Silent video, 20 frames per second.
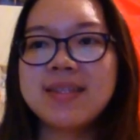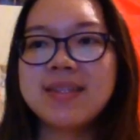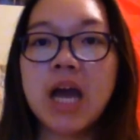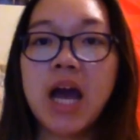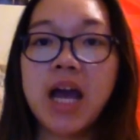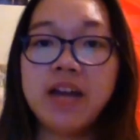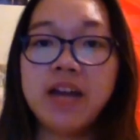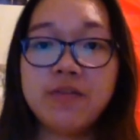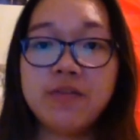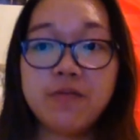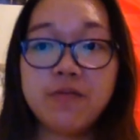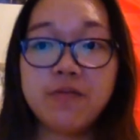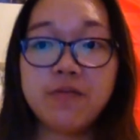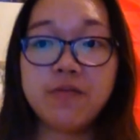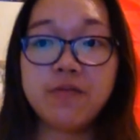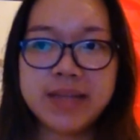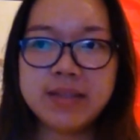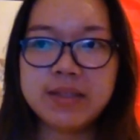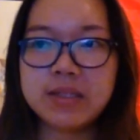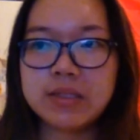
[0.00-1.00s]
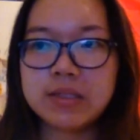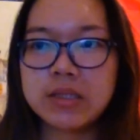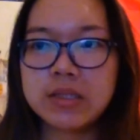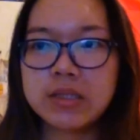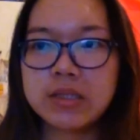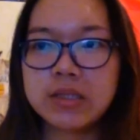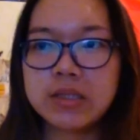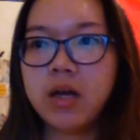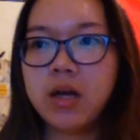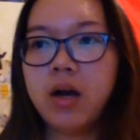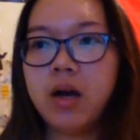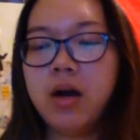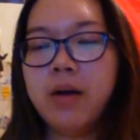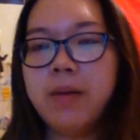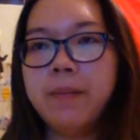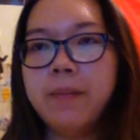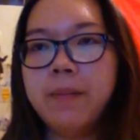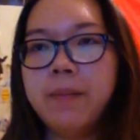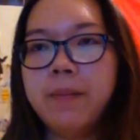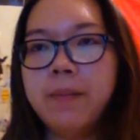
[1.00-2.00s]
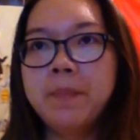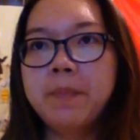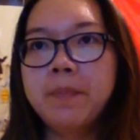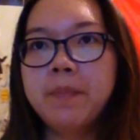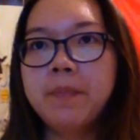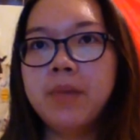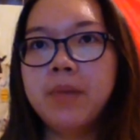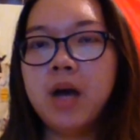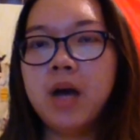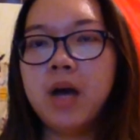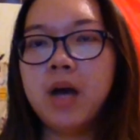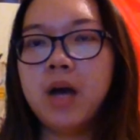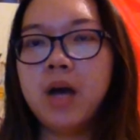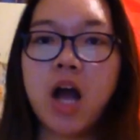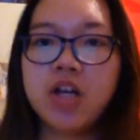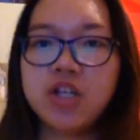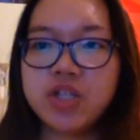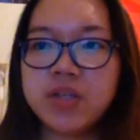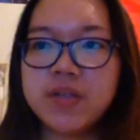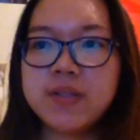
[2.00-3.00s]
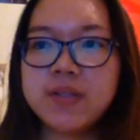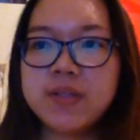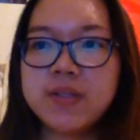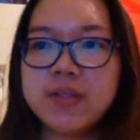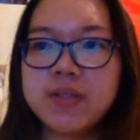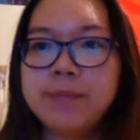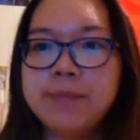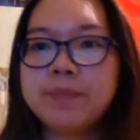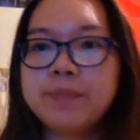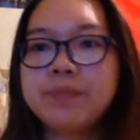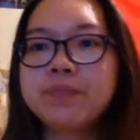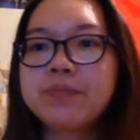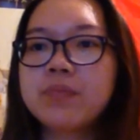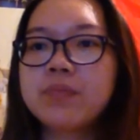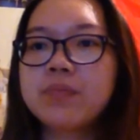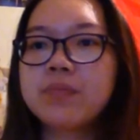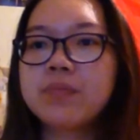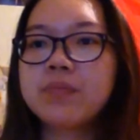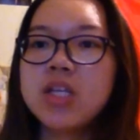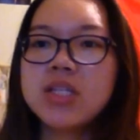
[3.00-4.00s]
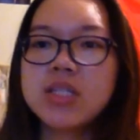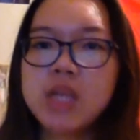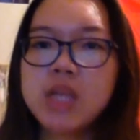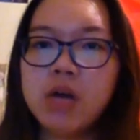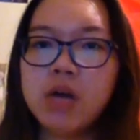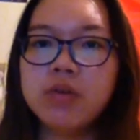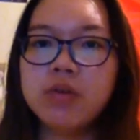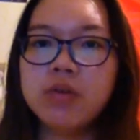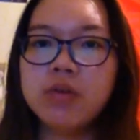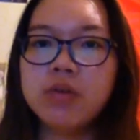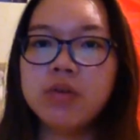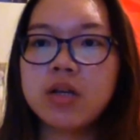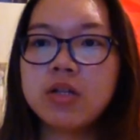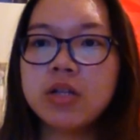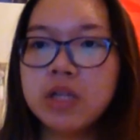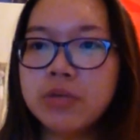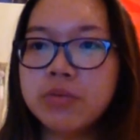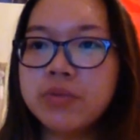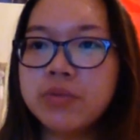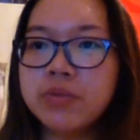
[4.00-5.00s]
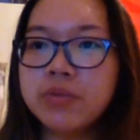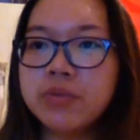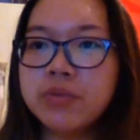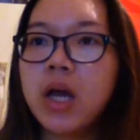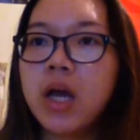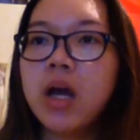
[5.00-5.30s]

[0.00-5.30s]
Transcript: kind of things unconsciously. So to conclude,